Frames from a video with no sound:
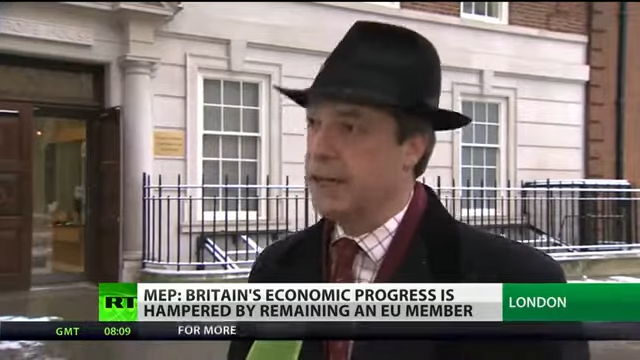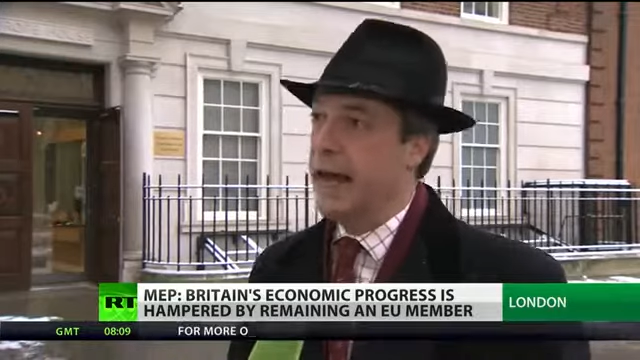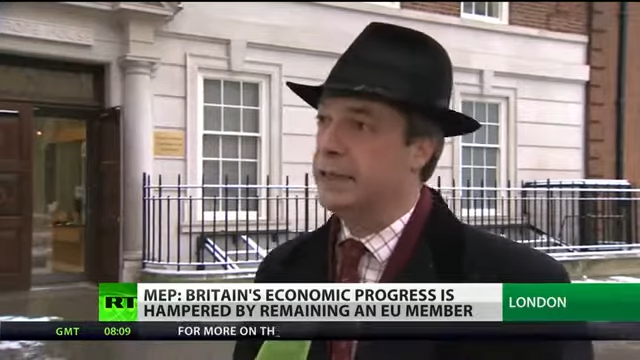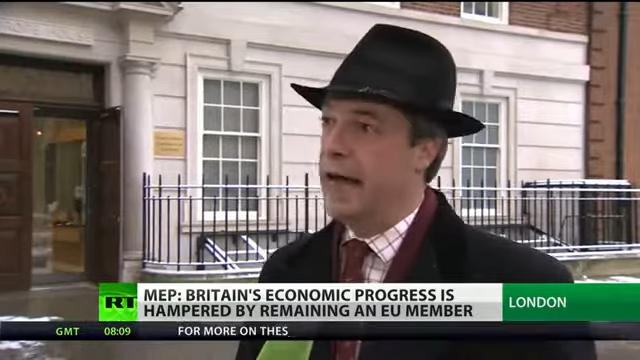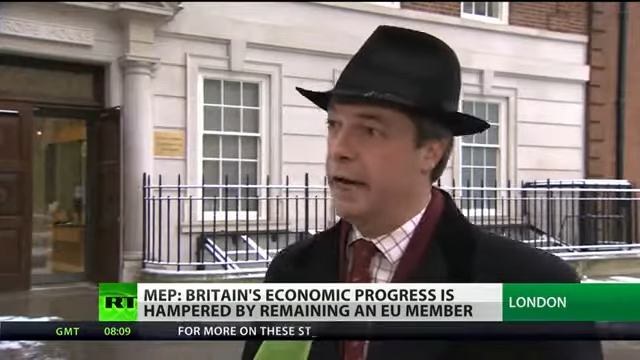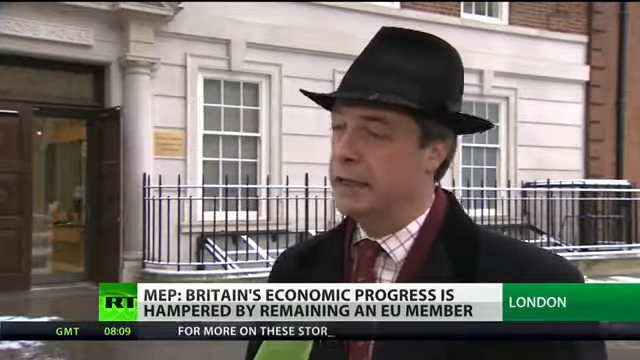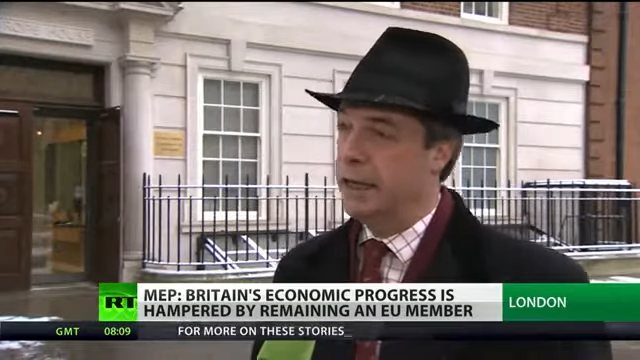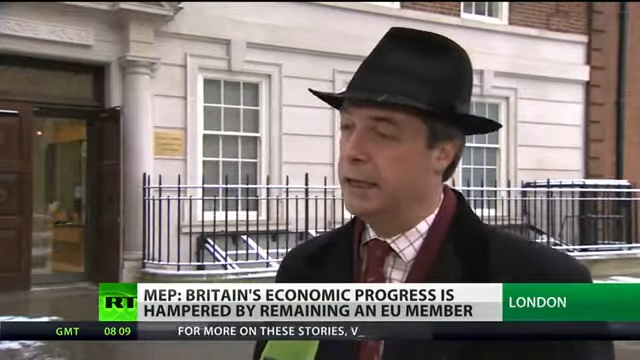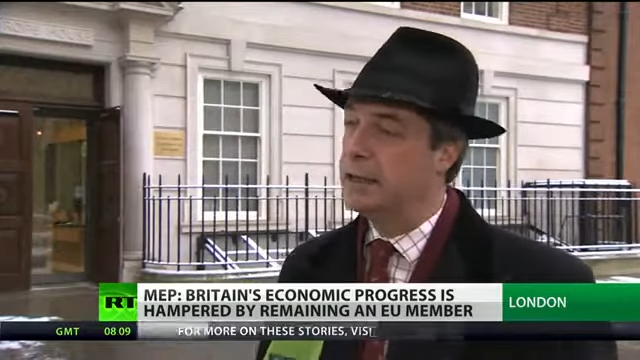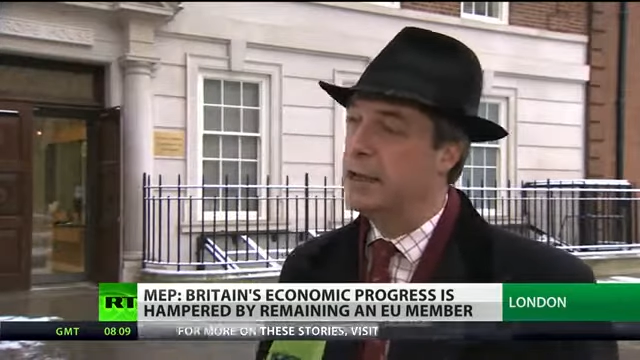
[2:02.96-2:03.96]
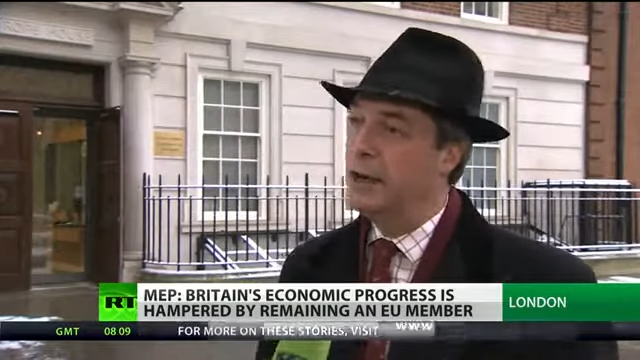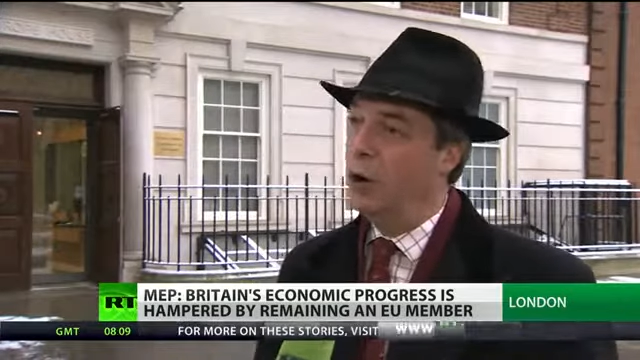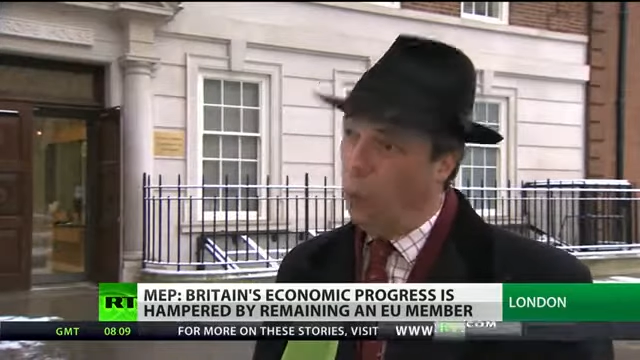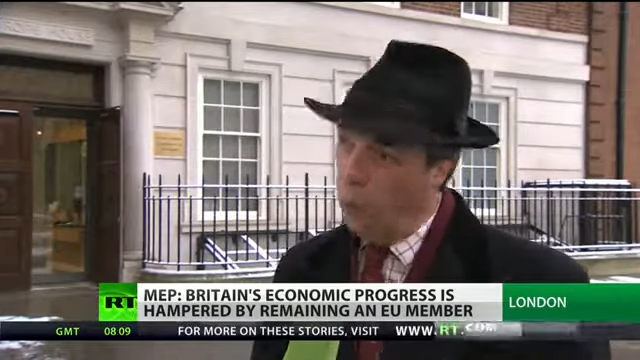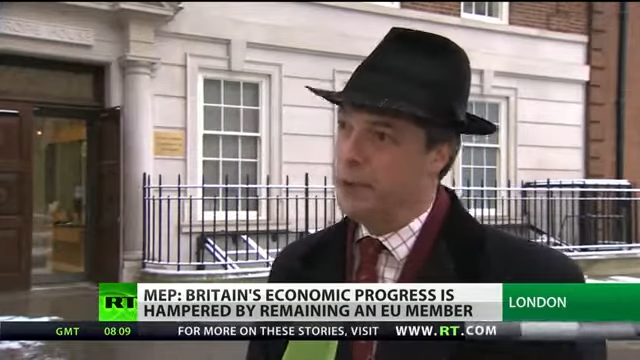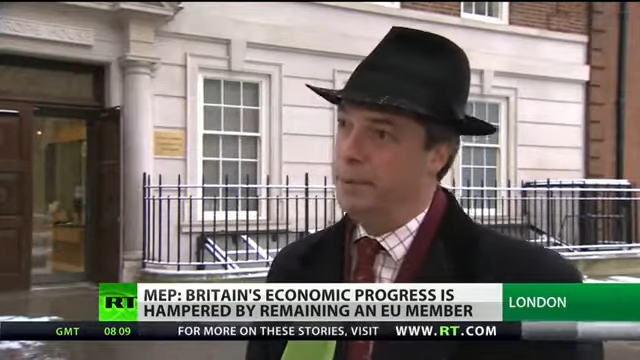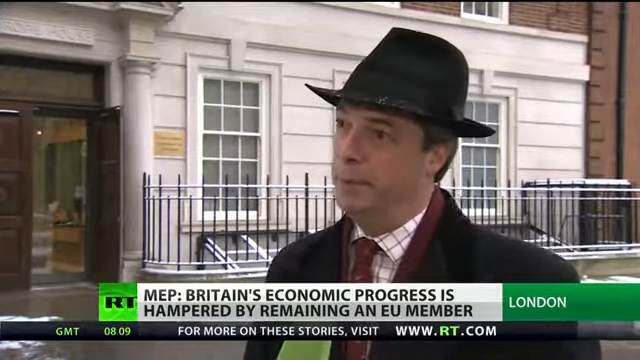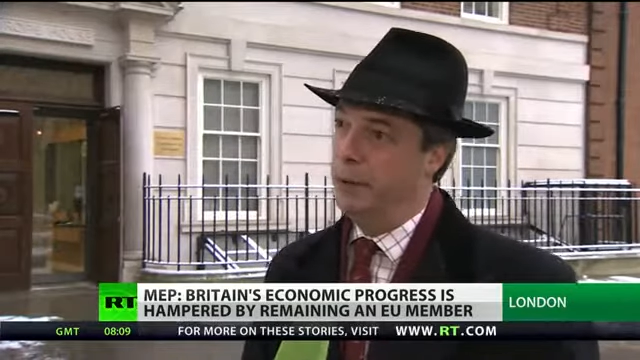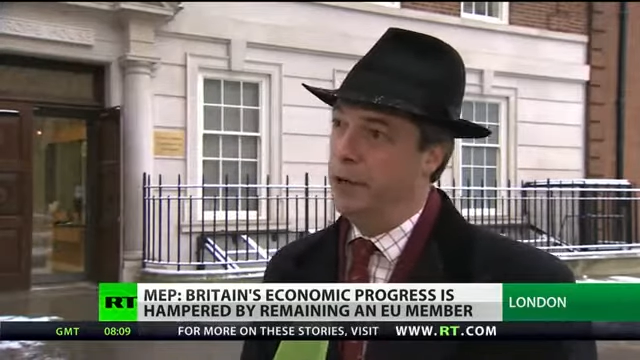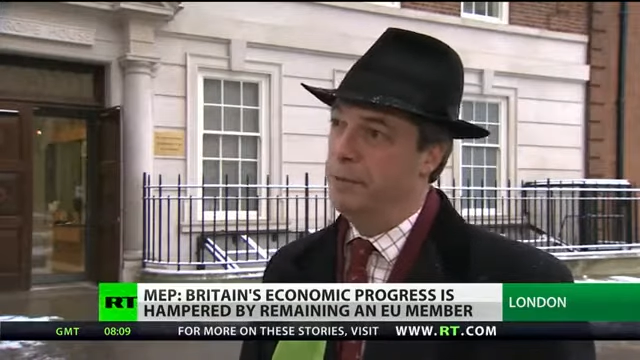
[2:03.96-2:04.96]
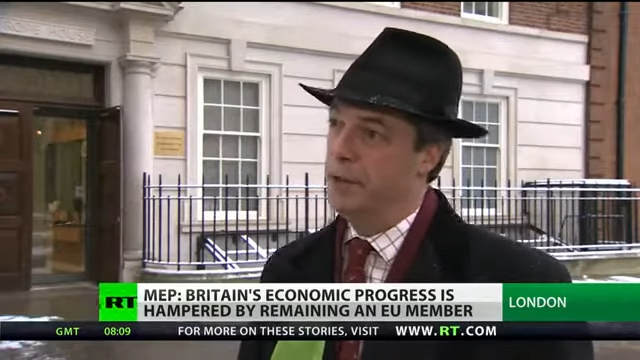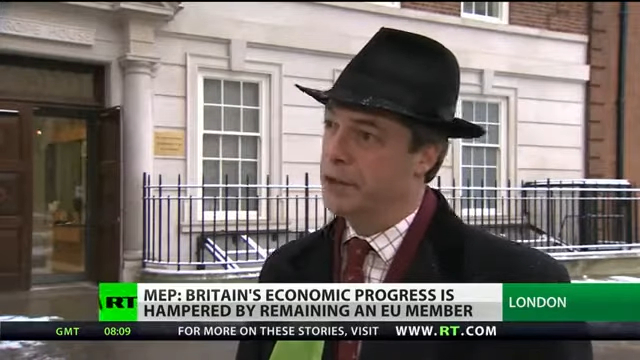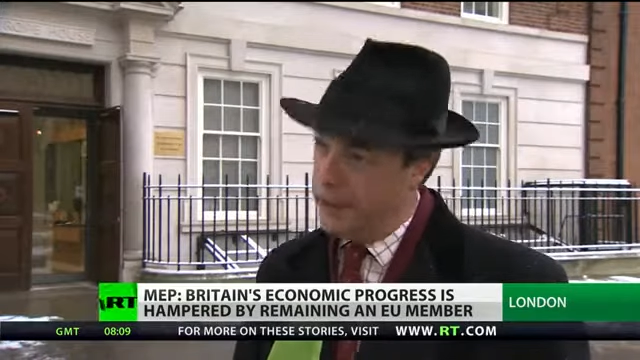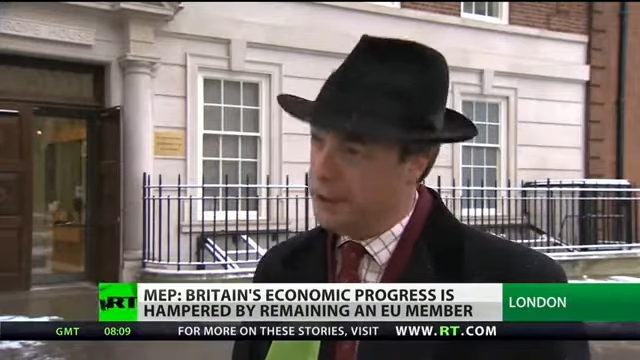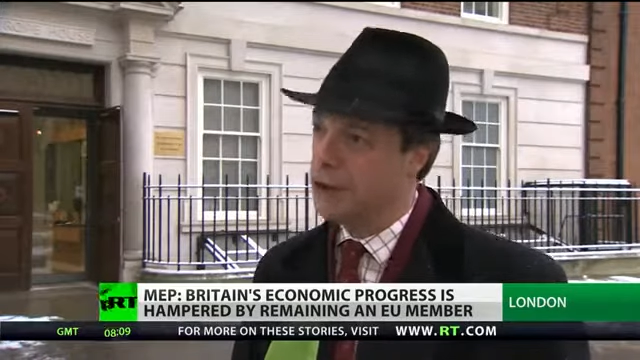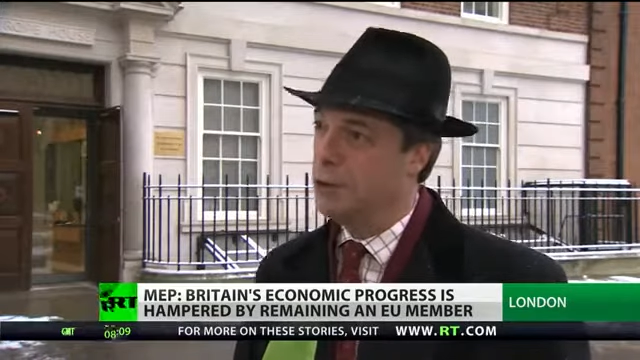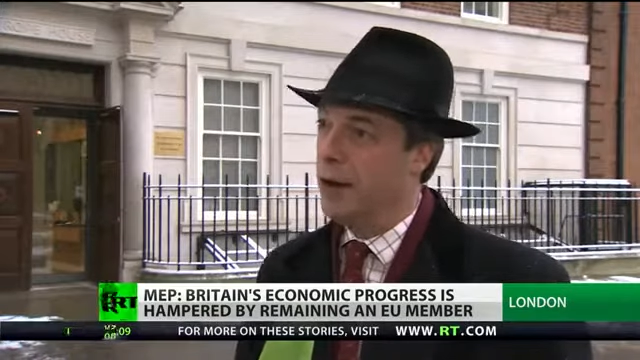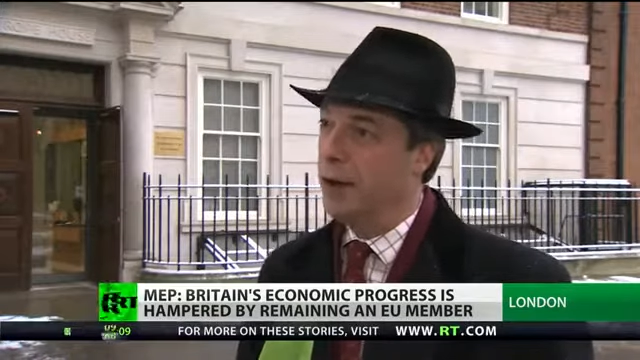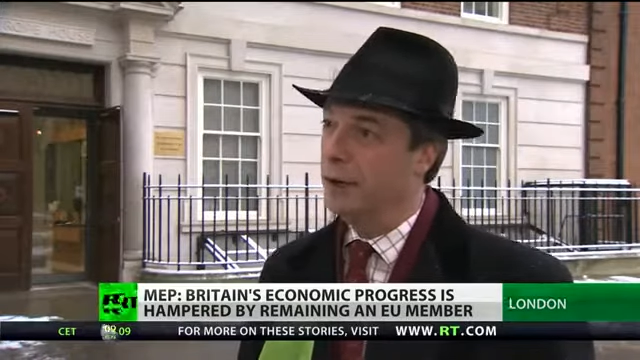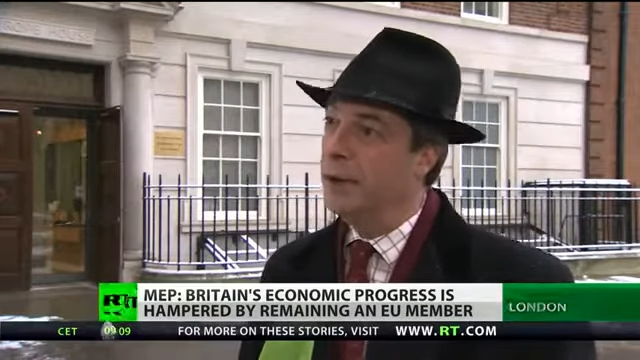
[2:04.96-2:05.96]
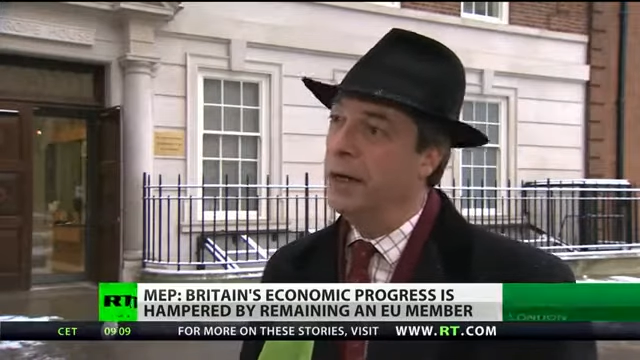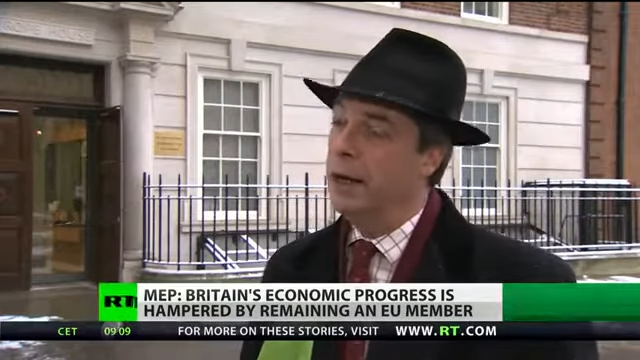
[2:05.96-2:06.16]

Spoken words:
scare tactics, always employed by the status quo,